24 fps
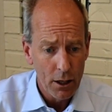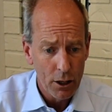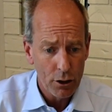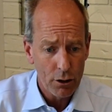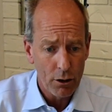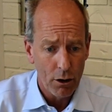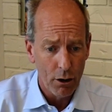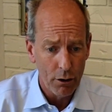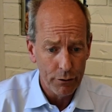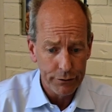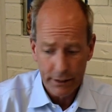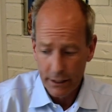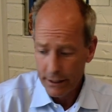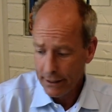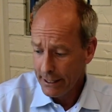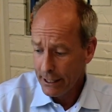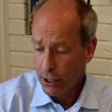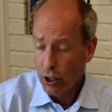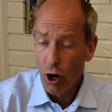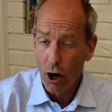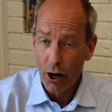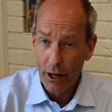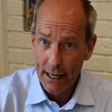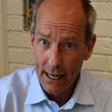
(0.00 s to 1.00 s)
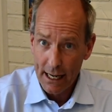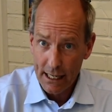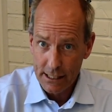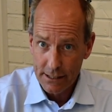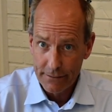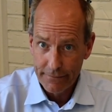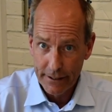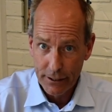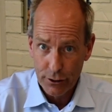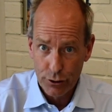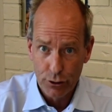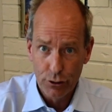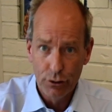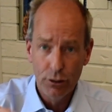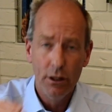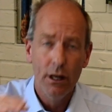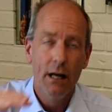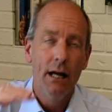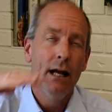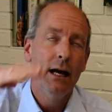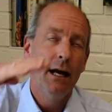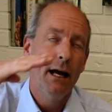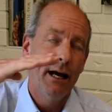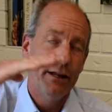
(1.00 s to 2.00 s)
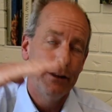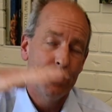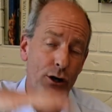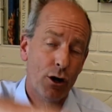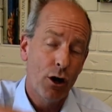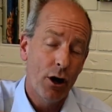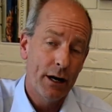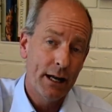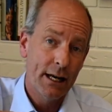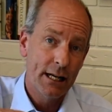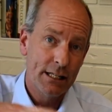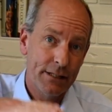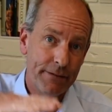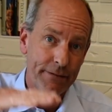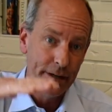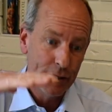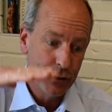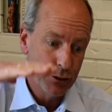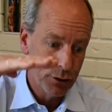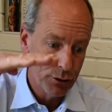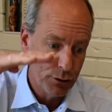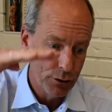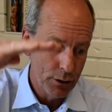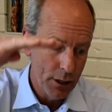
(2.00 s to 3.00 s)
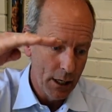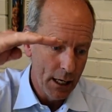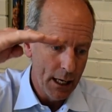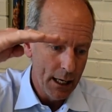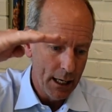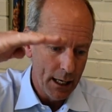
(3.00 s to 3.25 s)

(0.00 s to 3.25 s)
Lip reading: called the cardiac sphincter, and the cardiac sphincter